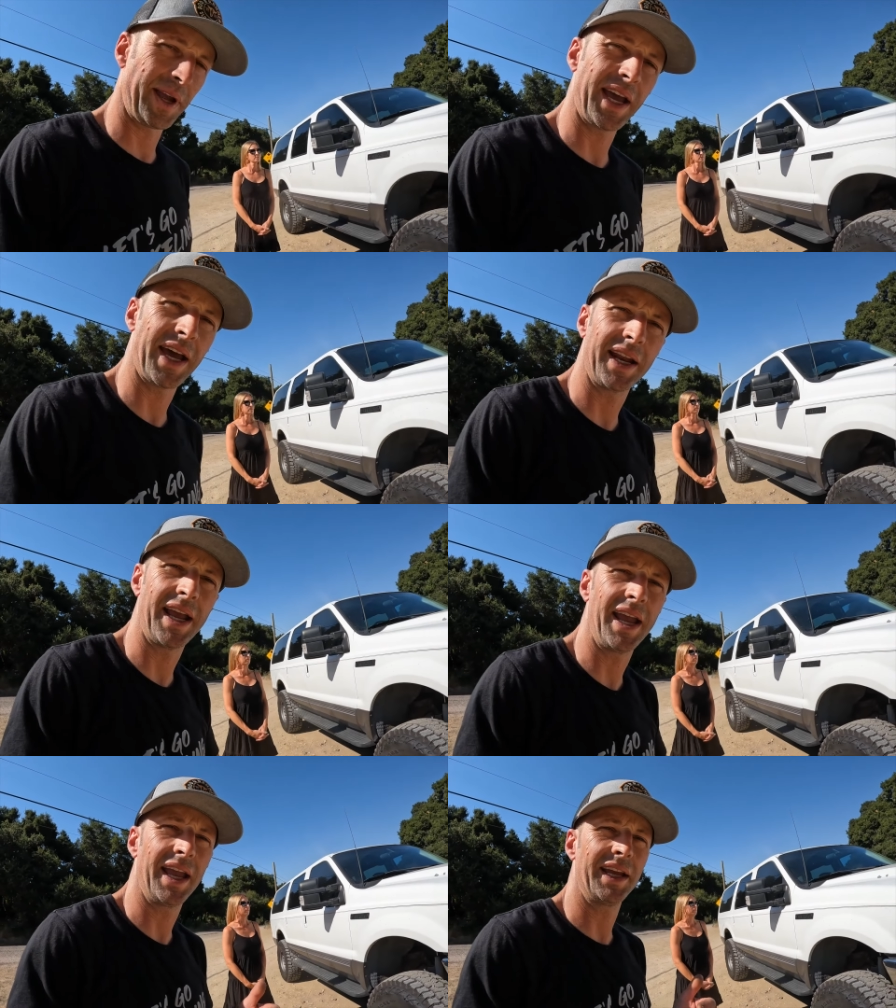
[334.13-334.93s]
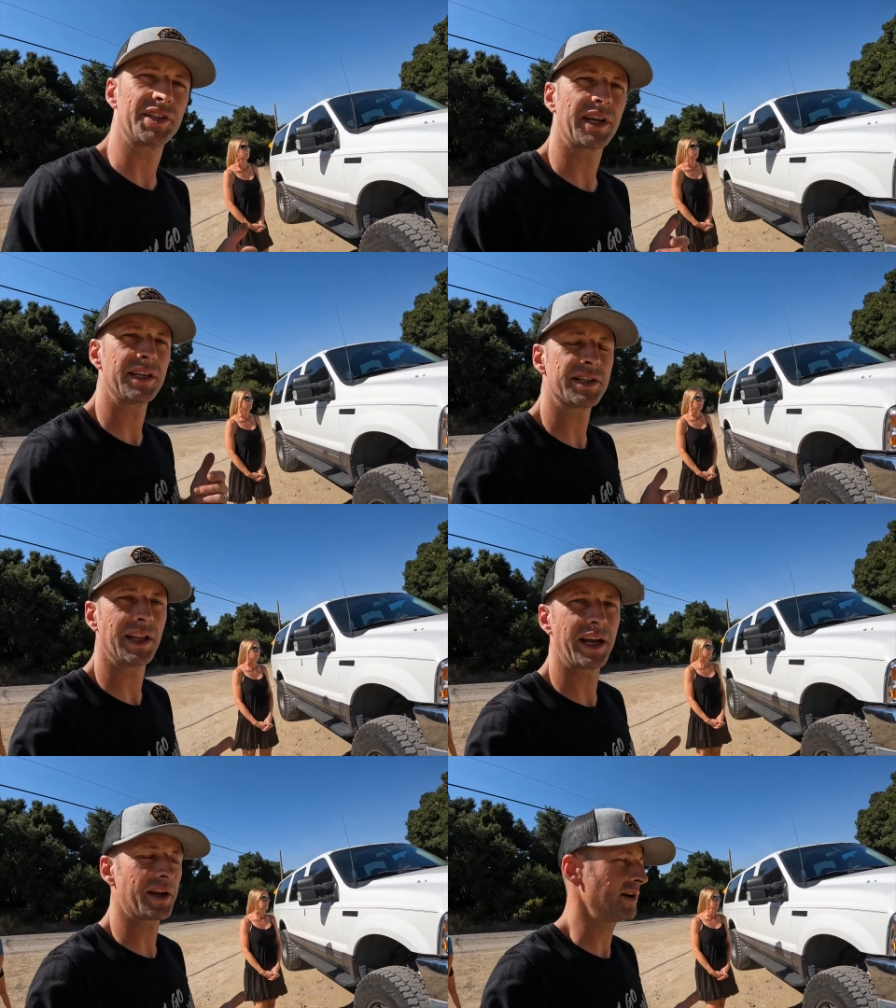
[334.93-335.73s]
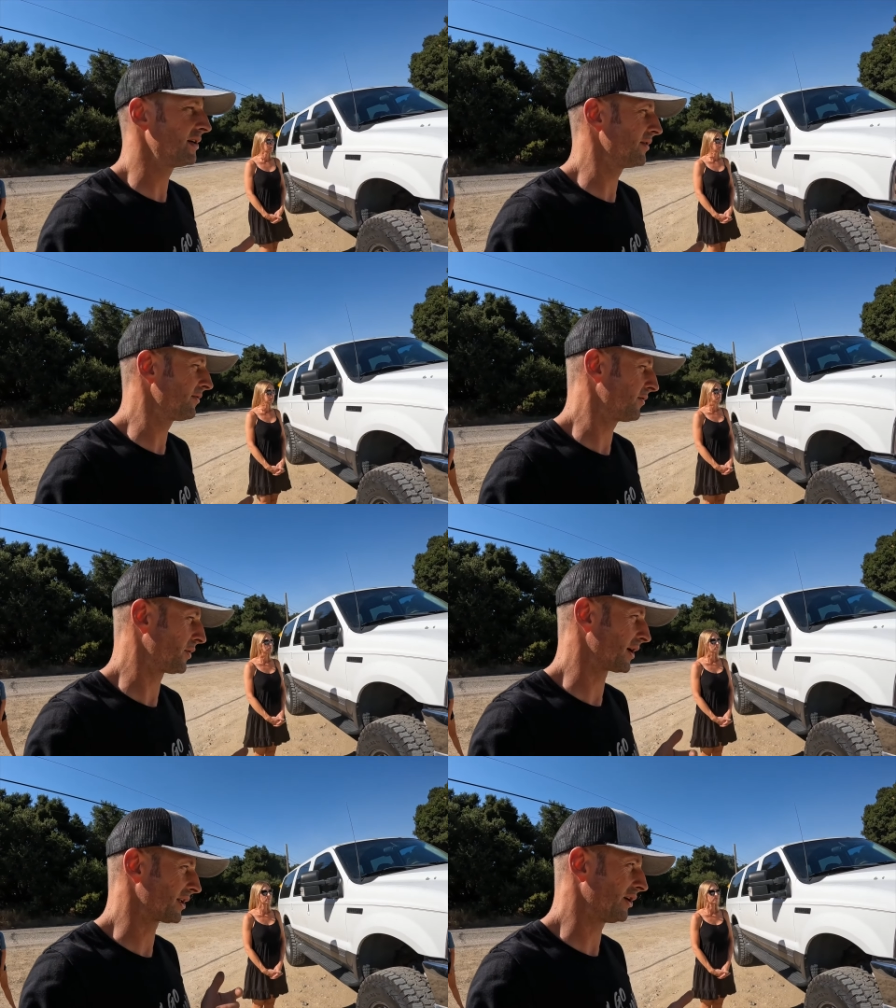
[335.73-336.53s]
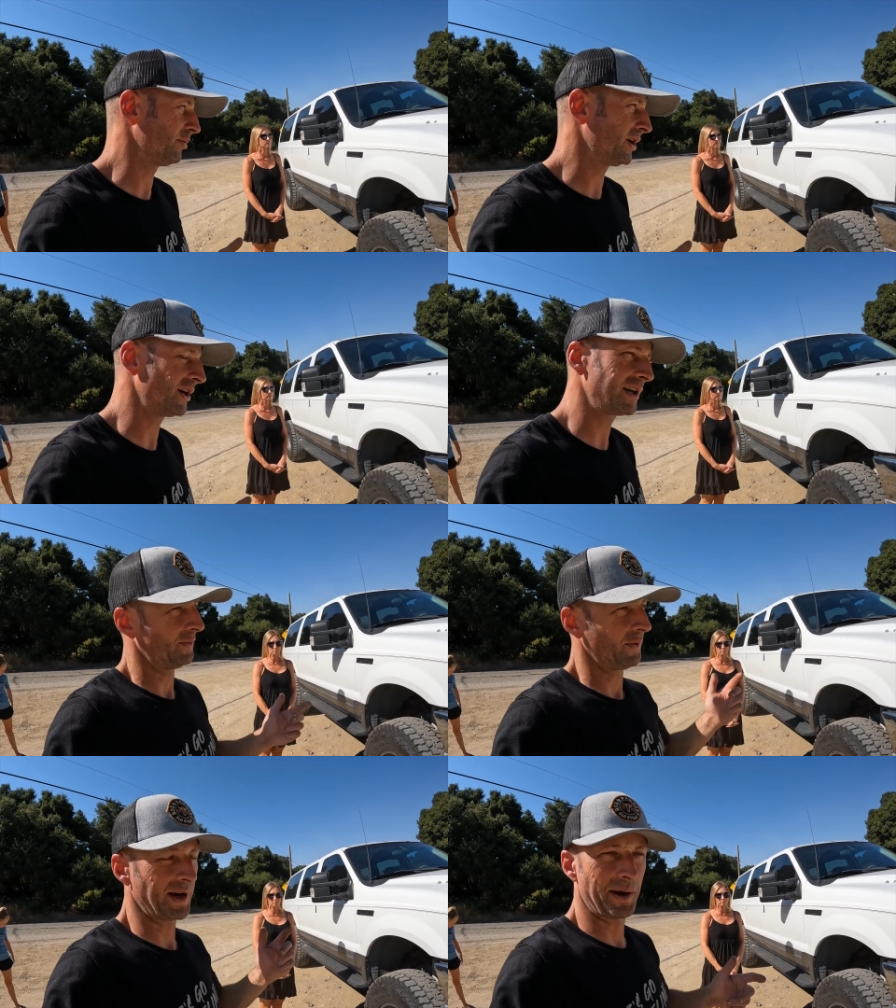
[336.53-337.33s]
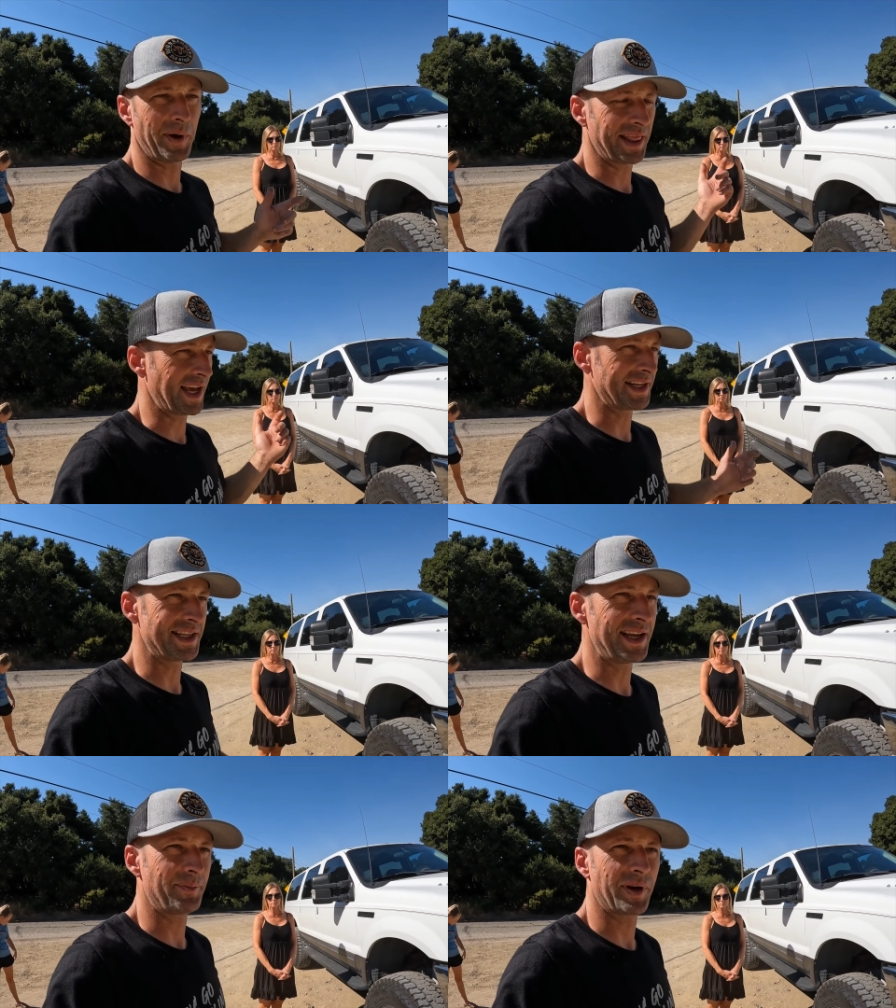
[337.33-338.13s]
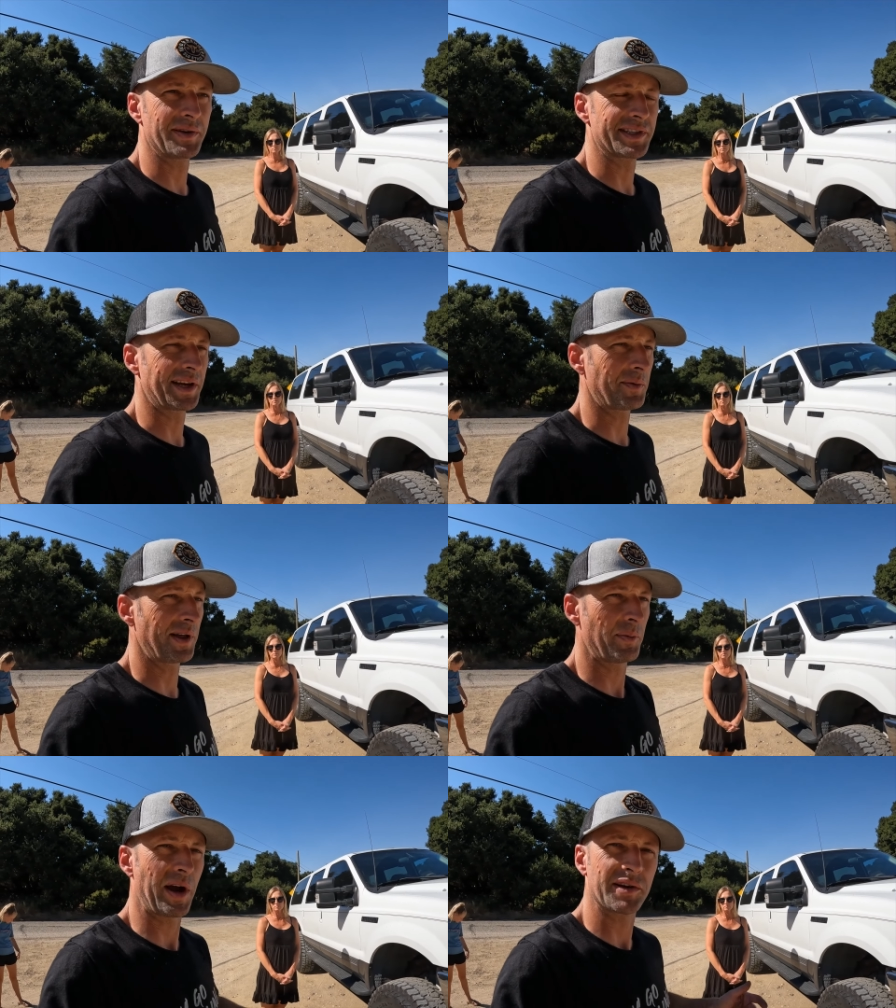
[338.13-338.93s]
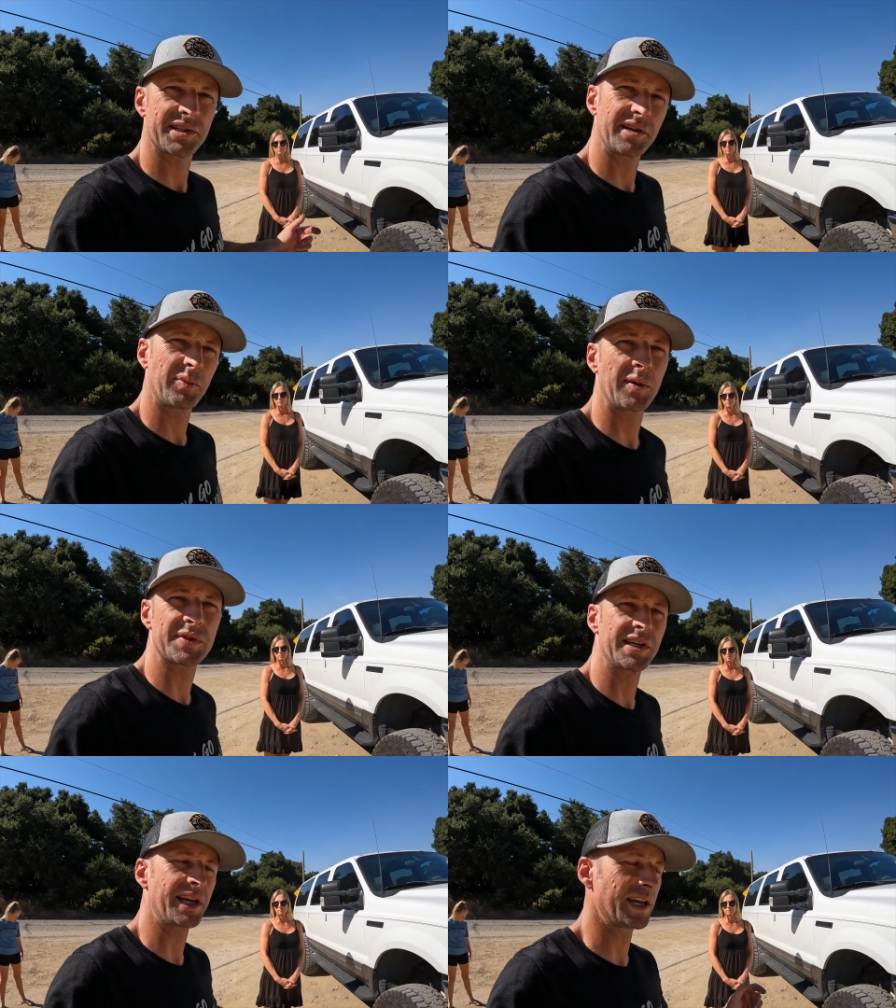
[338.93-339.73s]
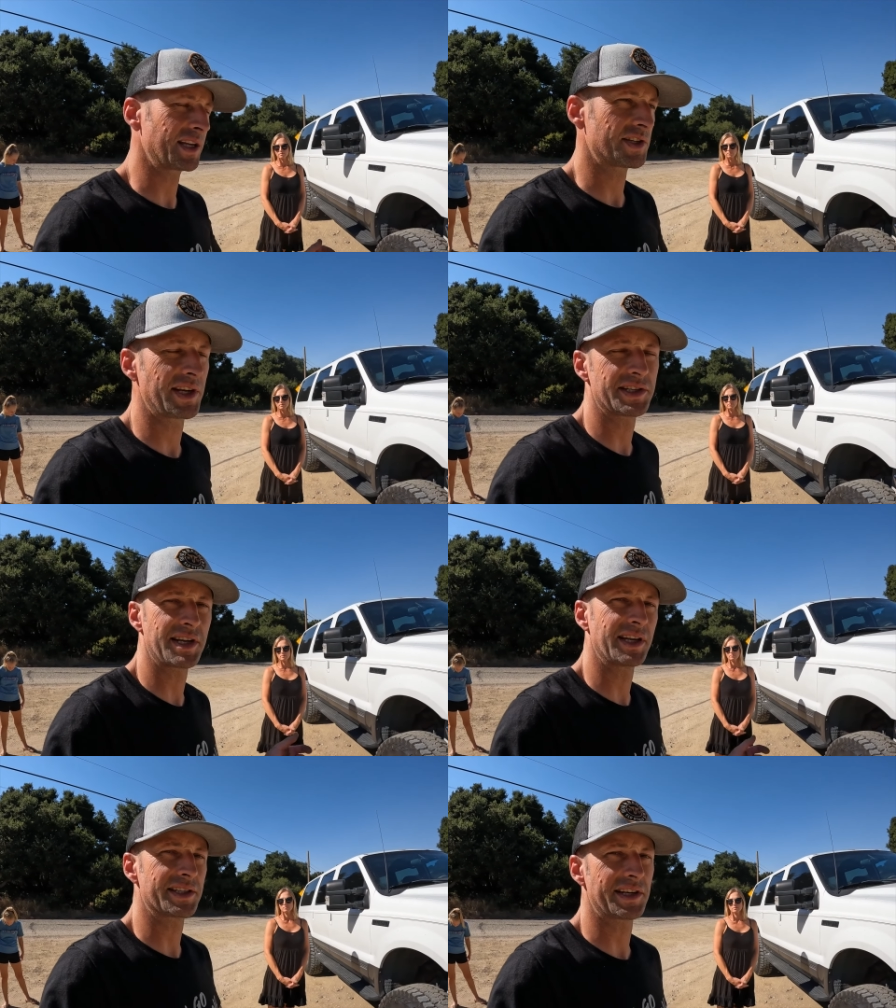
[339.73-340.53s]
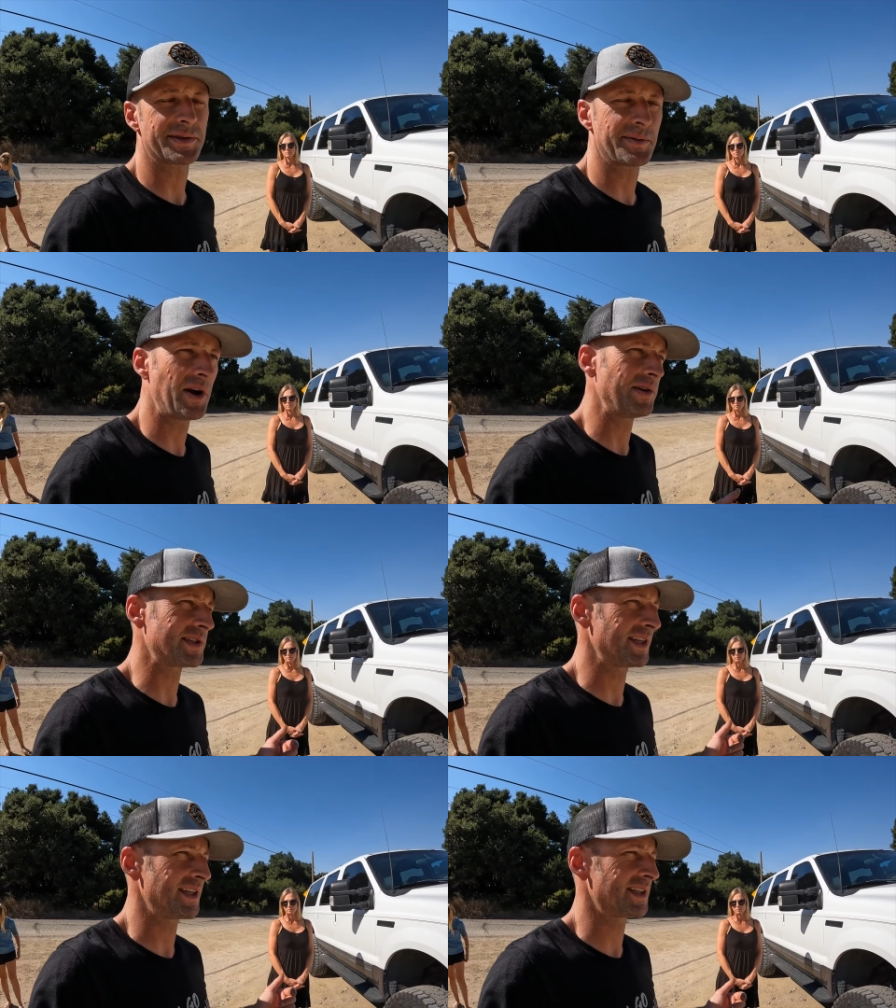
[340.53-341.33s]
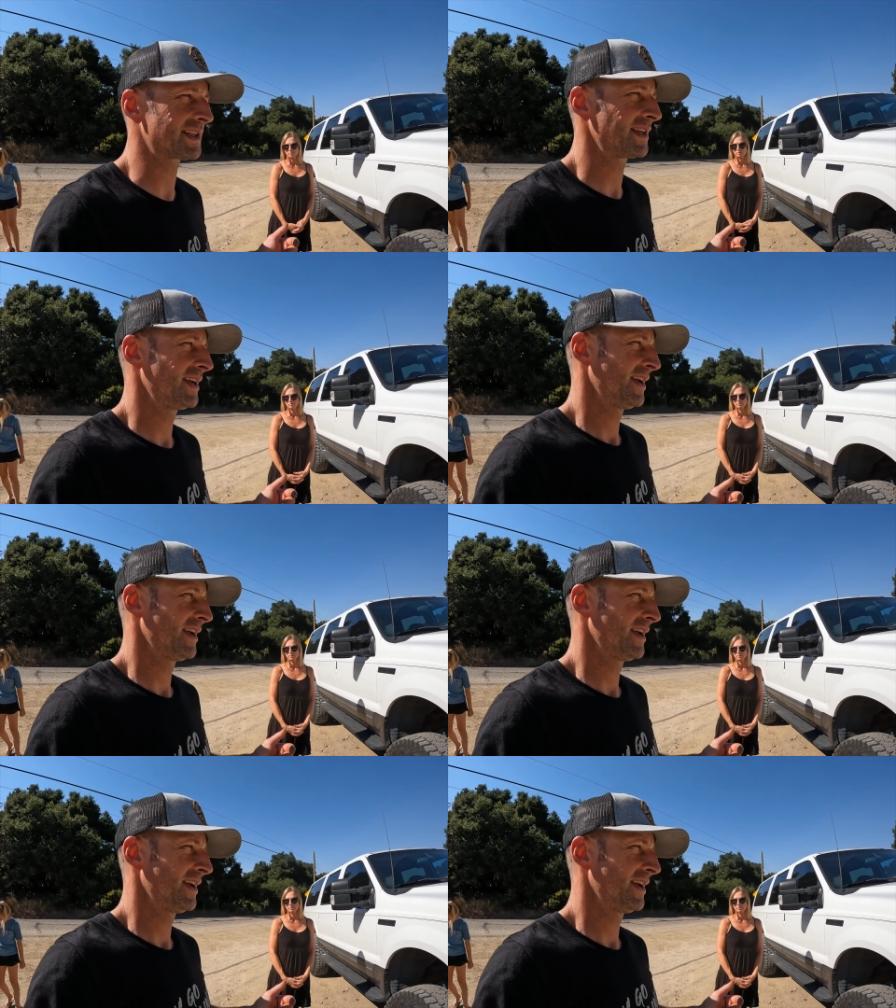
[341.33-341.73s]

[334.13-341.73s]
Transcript: We had a check engine light code for a glow plug. When I went that deep, I was like, well, the power steering pump's leaking, changed it, changed some hoses,